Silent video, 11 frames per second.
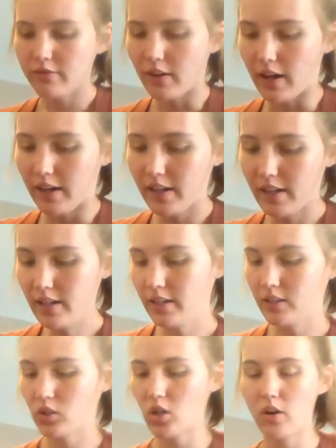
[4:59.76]
fine.
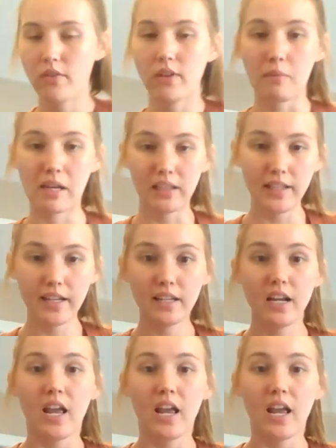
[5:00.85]
So I've got my lid,